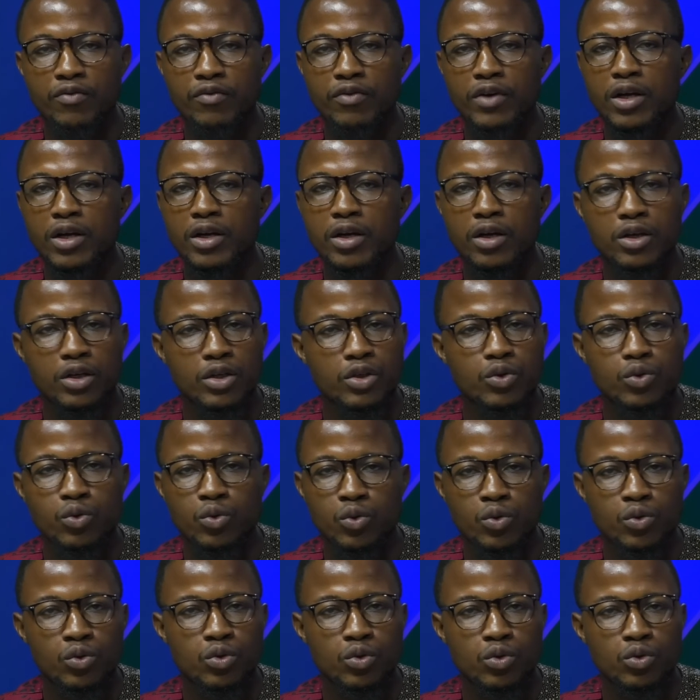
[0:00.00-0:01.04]
very
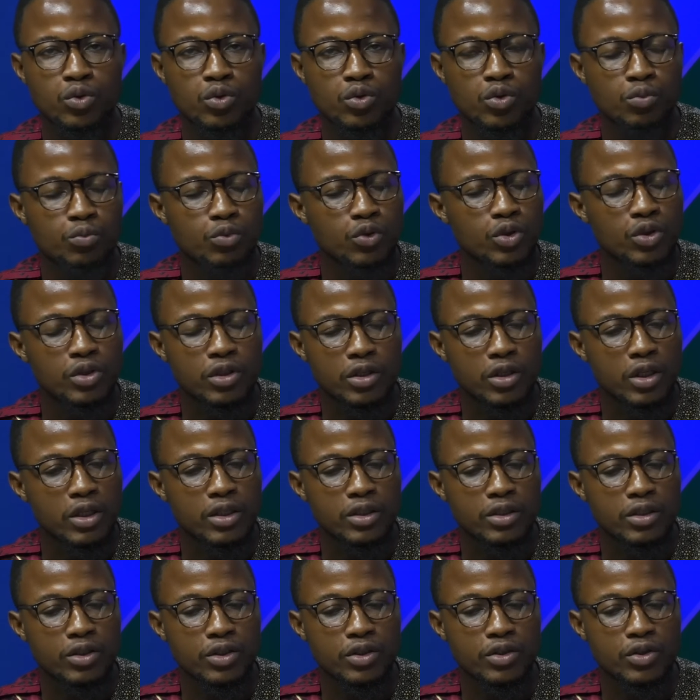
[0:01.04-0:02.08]
little to, to push the
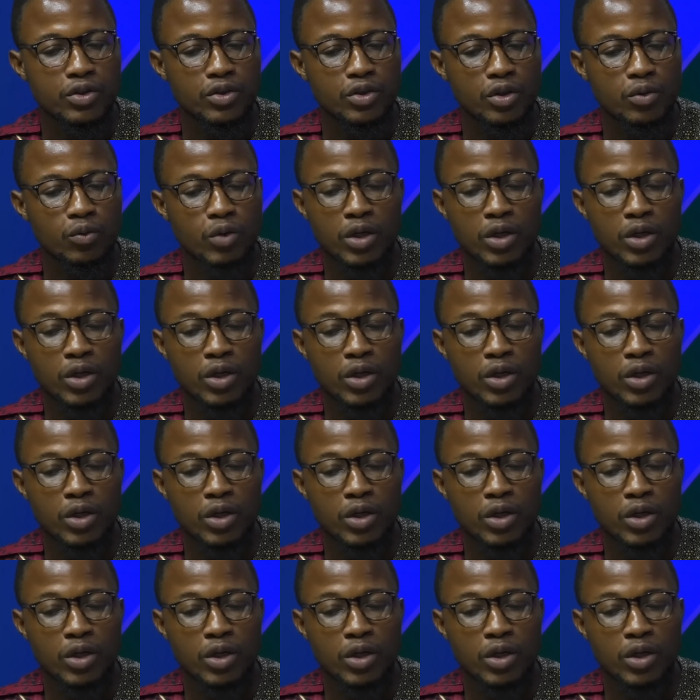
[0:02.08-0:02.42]
constitution.